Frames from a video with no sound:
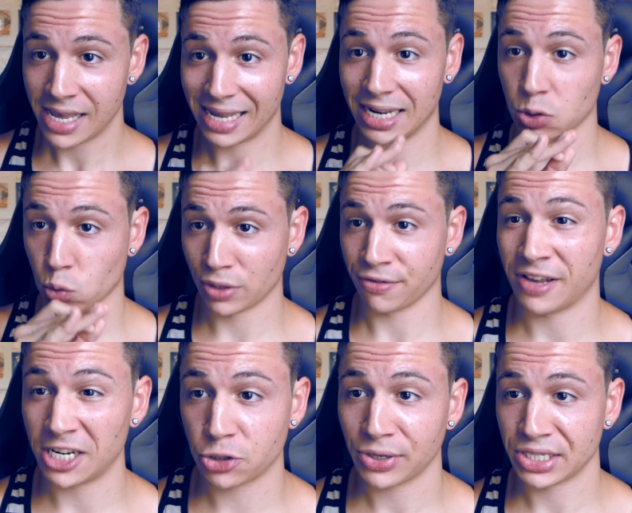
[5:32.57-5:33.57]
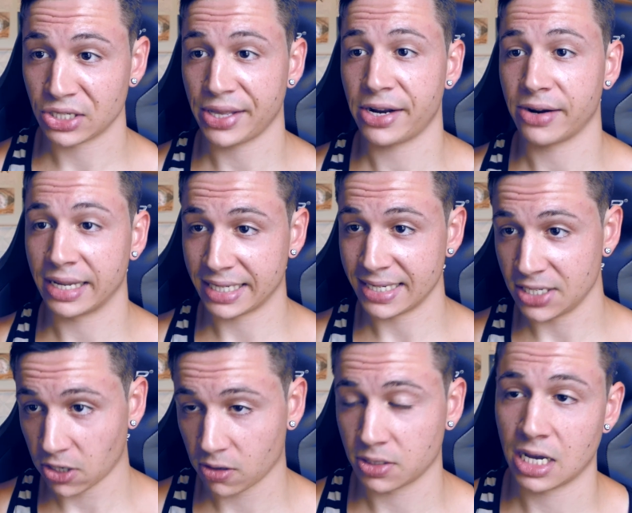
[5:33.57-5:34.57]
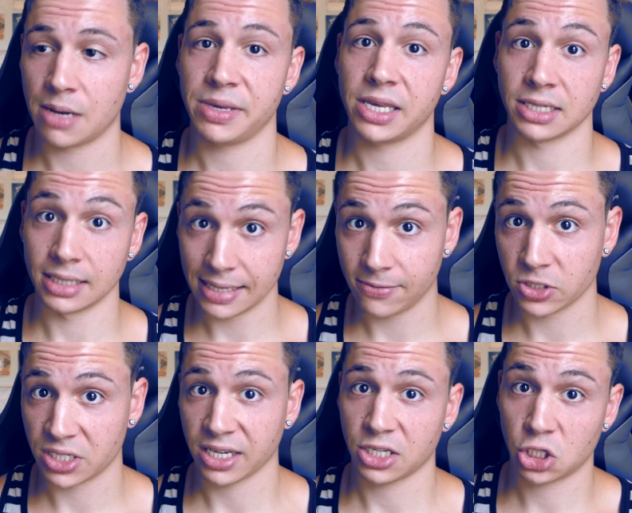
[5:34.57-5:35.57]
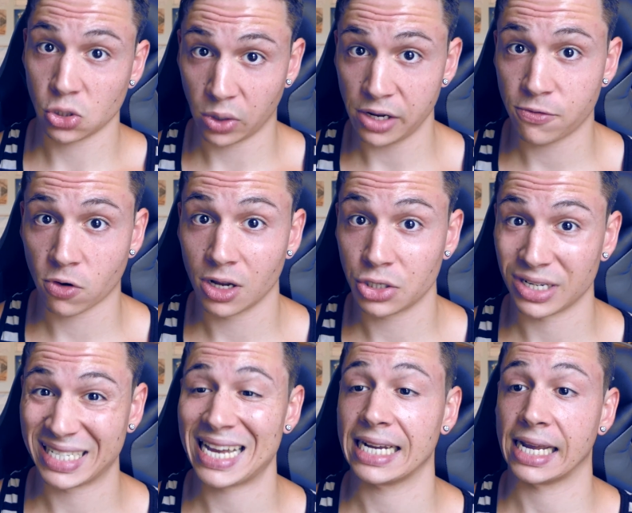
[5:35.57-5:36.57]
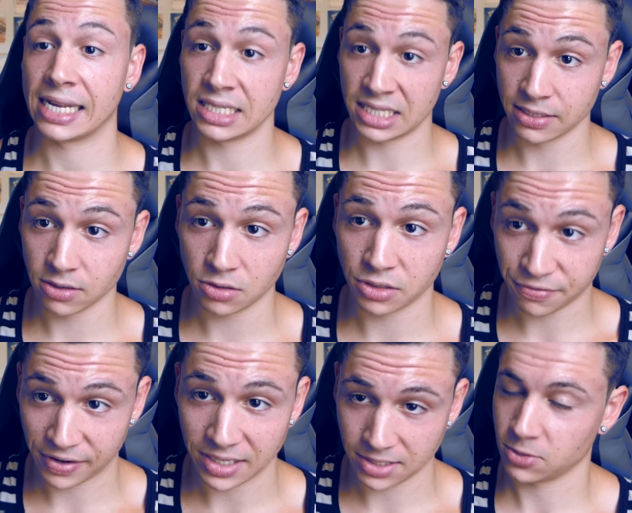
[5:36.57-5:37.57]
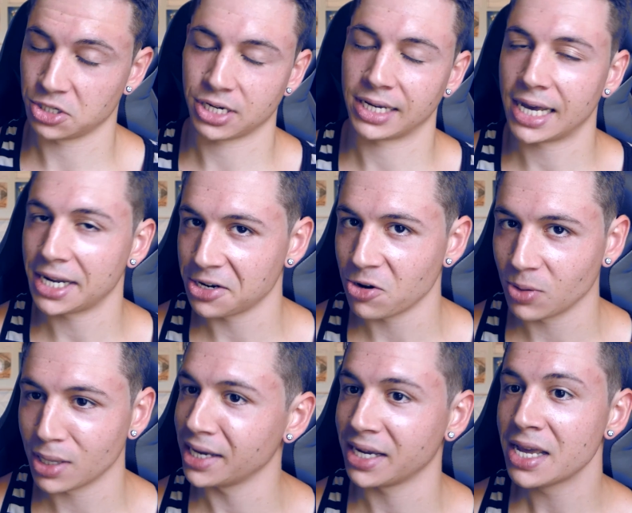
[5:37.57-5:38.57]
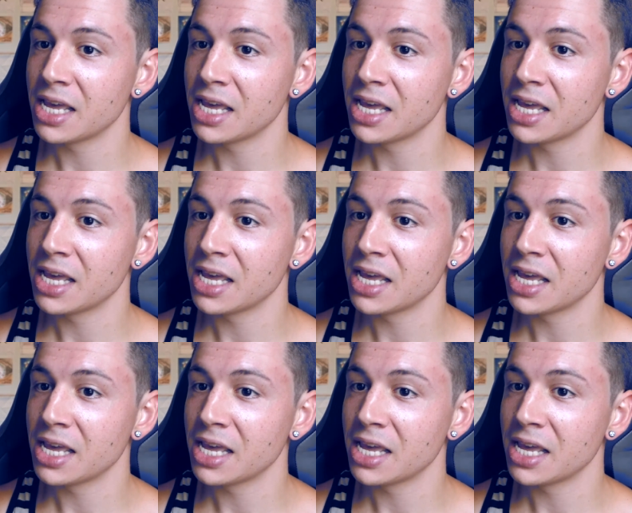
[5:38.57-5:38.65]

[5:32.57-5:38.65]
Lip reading: It is Vendread Slayer. It's a dark zombie. It's a level 6, 2400 attack, and 0 defense, which I kind of don't like.